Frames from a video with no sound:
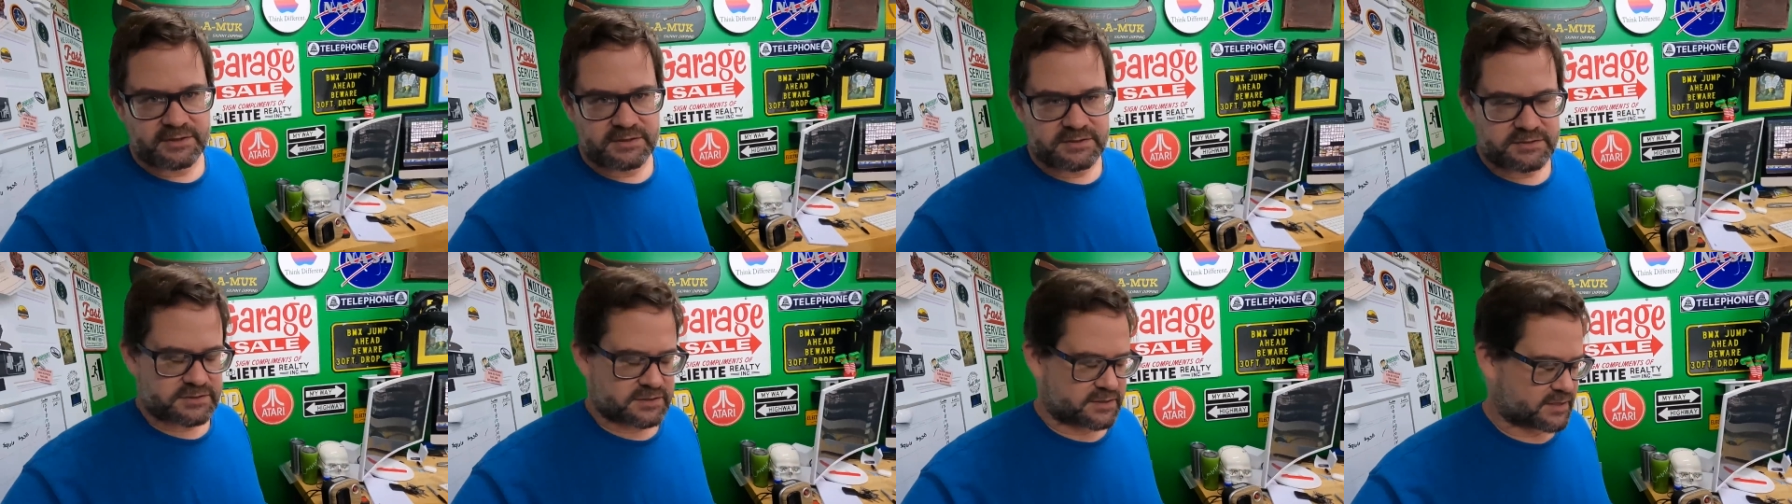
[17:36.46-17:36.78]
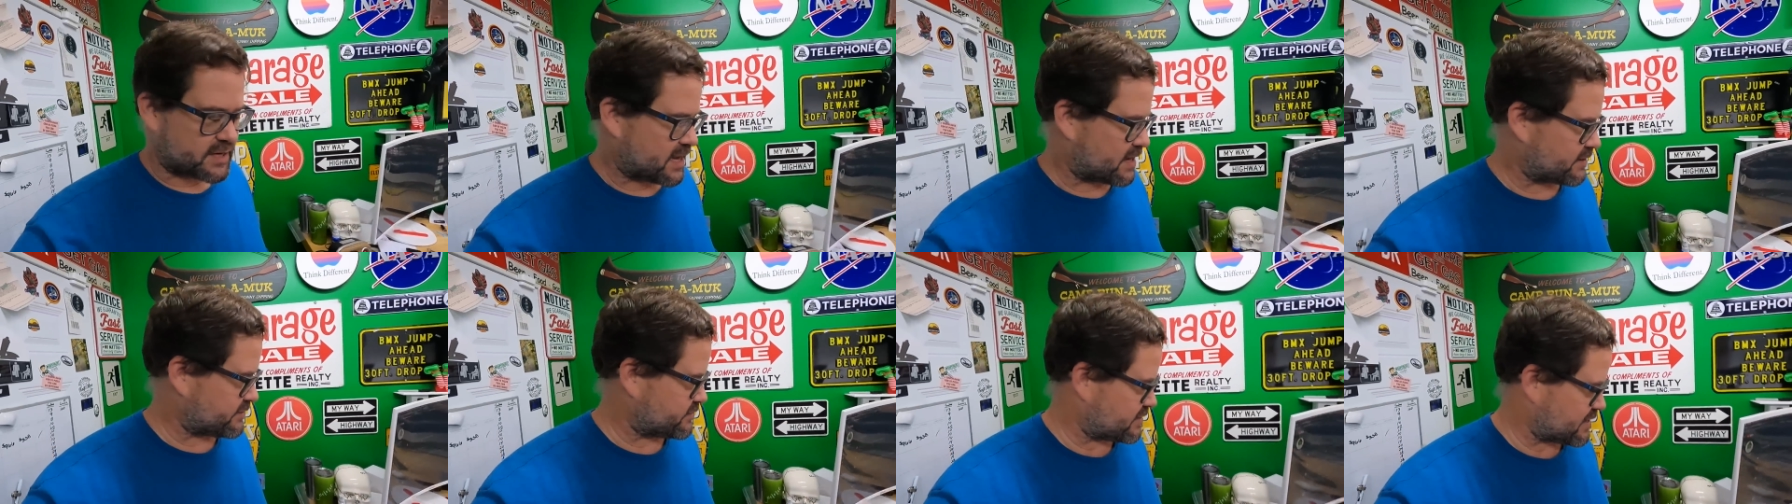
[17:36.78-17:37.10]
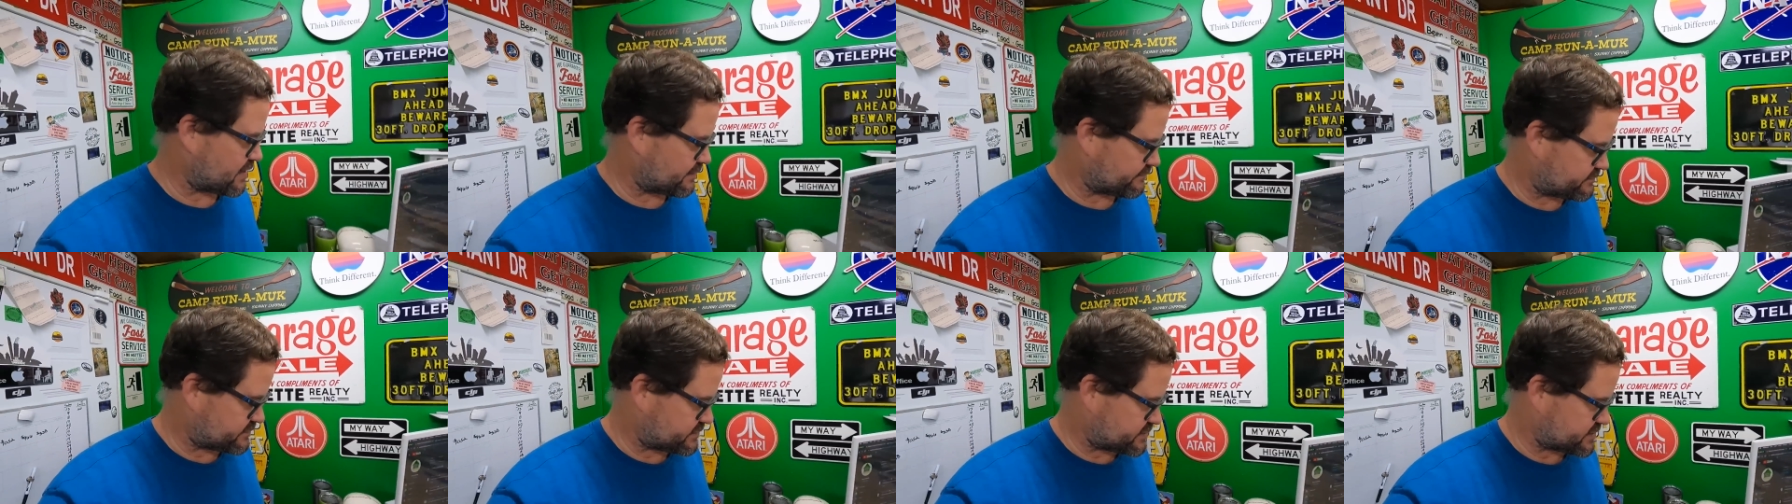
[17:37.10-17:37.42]
So now you
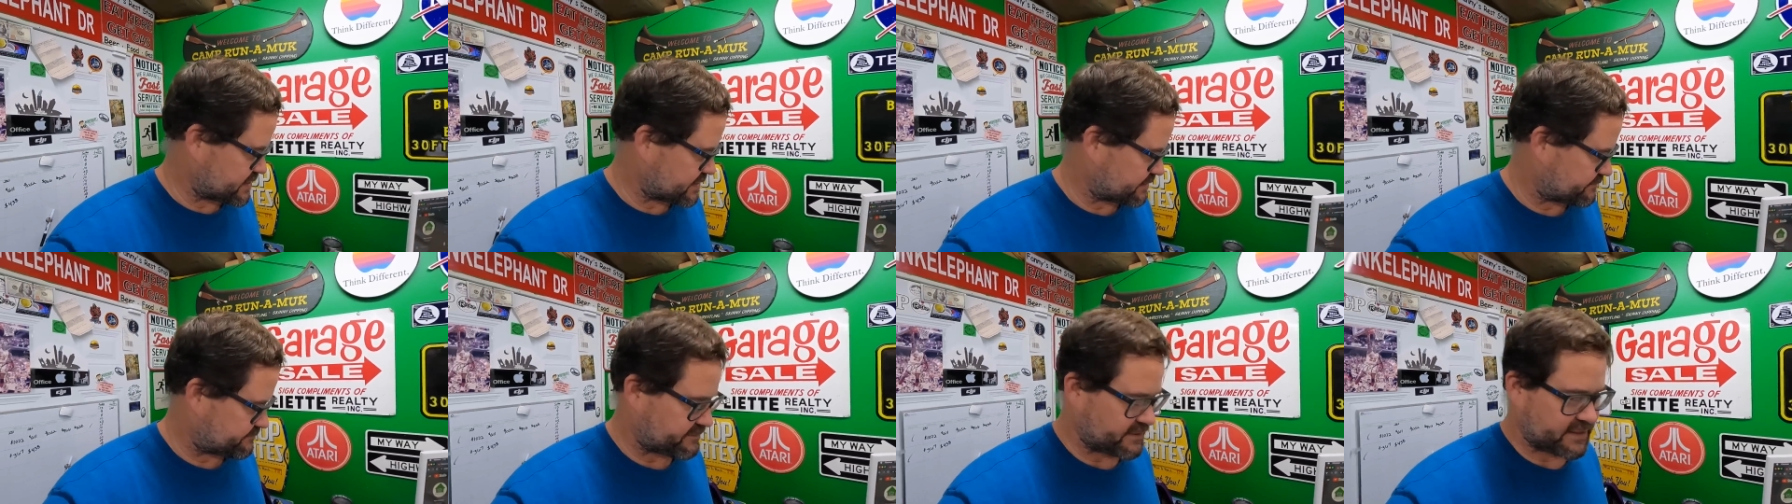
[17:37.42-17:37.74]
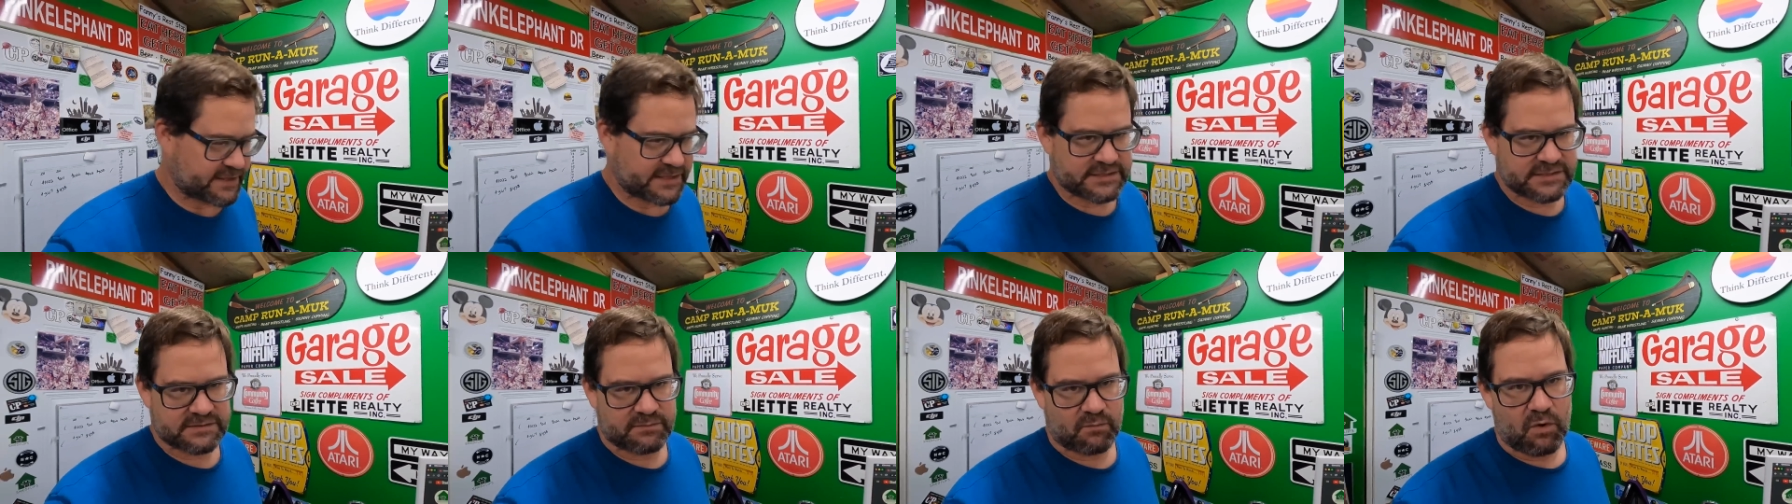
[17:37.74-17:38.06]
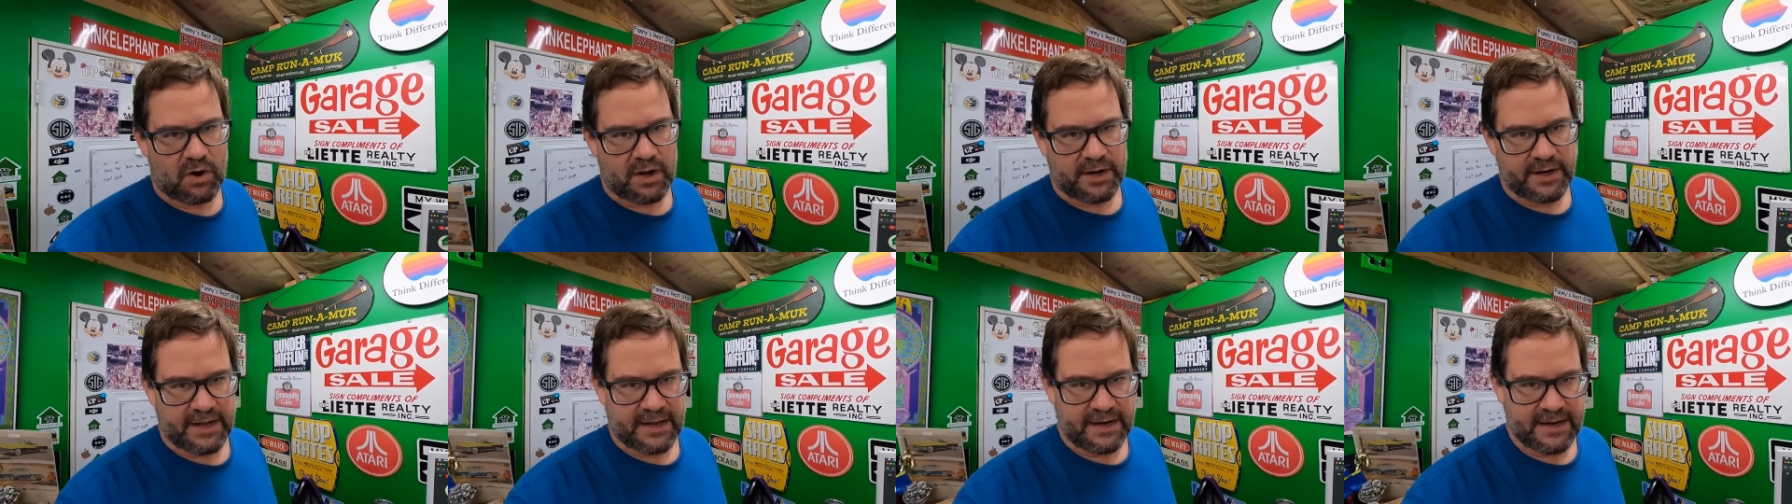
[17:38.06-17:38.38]
have to take fees and
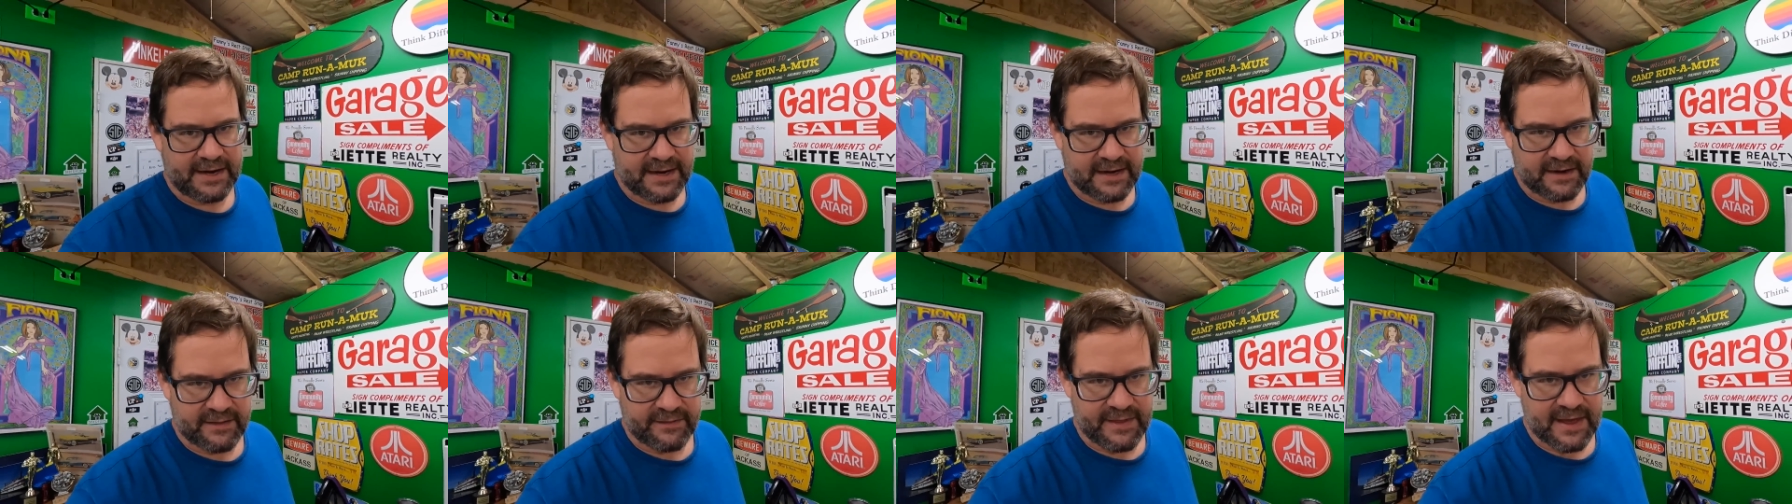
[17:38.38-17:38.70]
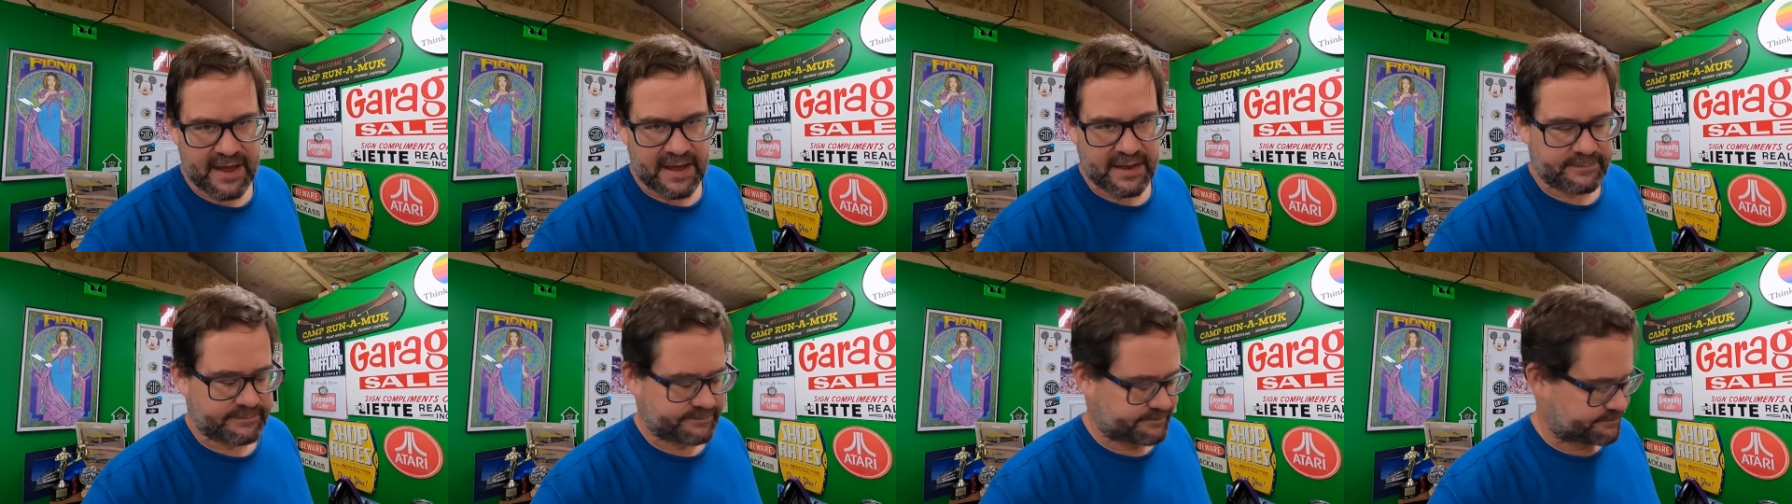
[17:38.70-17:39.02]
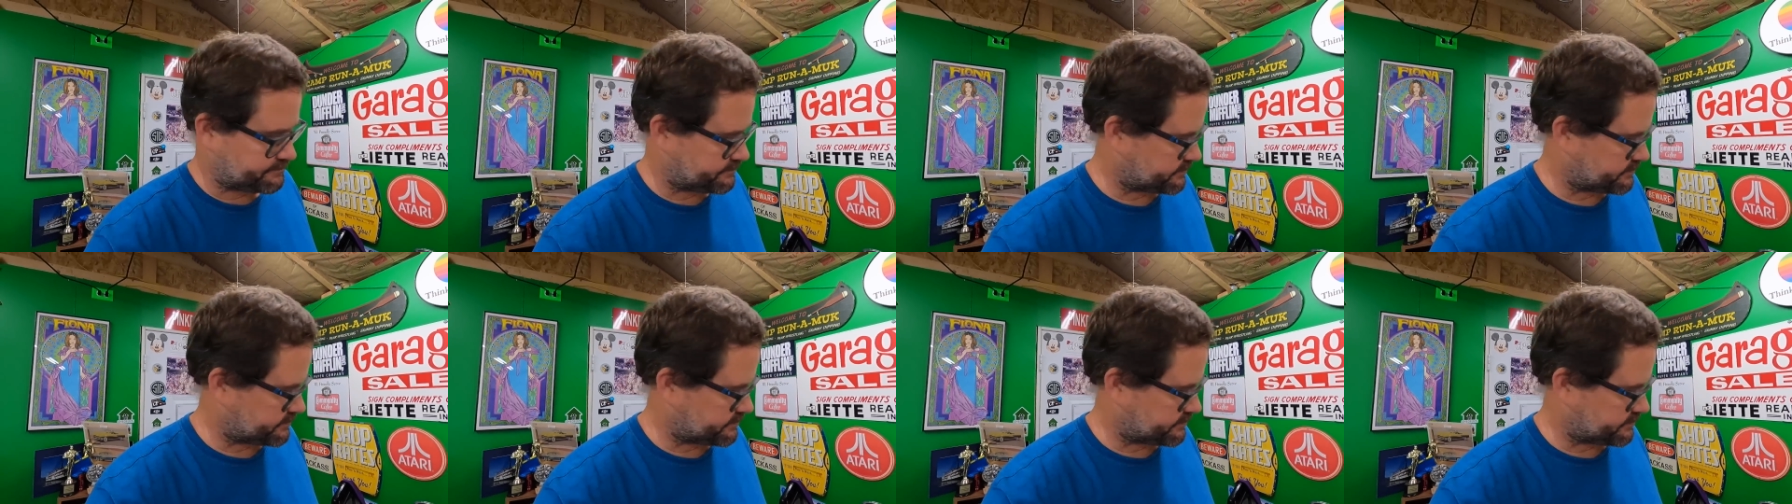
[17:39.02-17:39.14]
whatnot out of that.